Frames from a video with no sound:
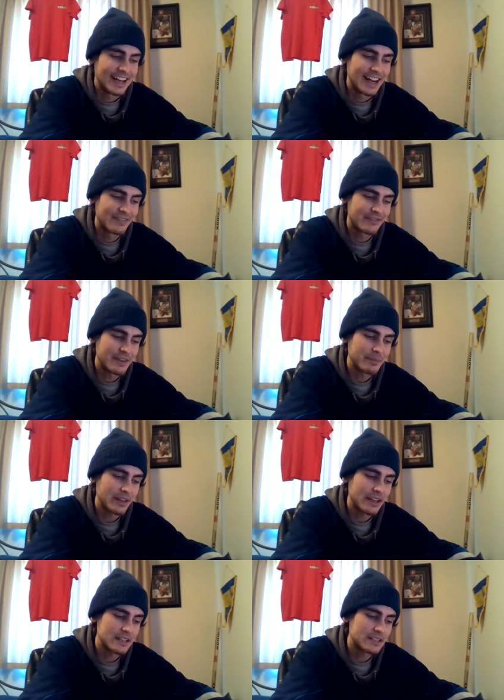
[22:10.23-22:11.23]
Free
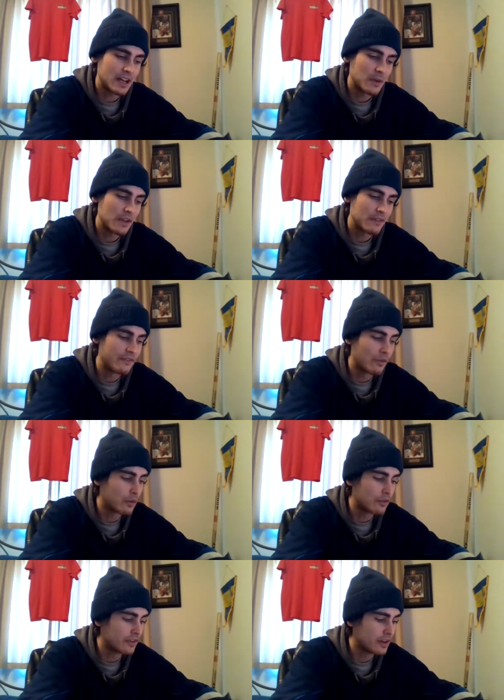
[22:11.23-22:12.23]
plays, we have 4
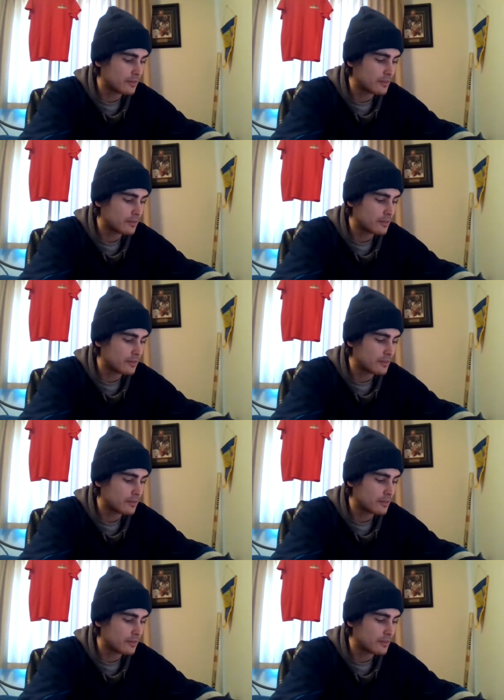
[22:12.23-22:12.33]
of them.